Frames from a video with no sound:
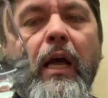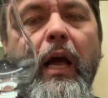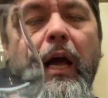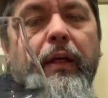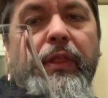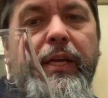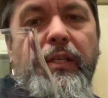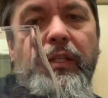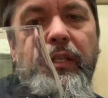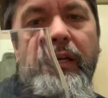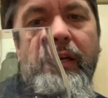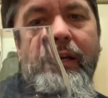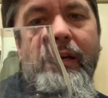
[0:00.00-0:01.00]
And
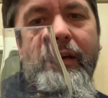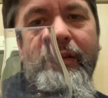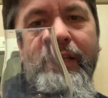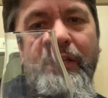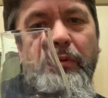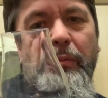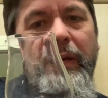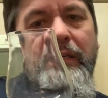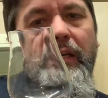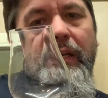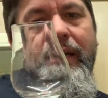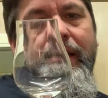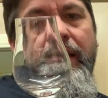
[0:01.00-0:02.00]
these uh, these were
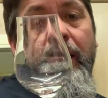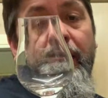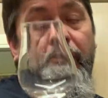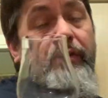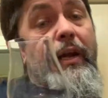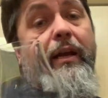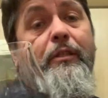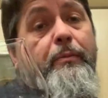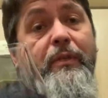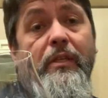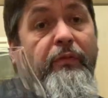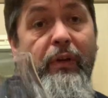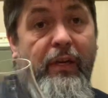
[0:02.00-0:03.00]
basically created
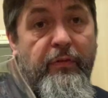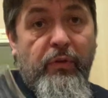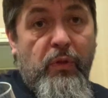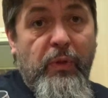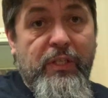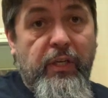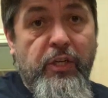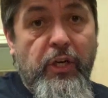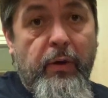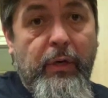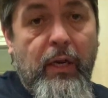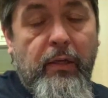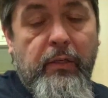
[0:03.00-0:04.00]
specifically for the whiskey show
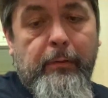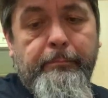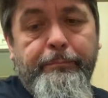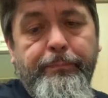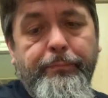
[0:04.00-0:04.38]
in London.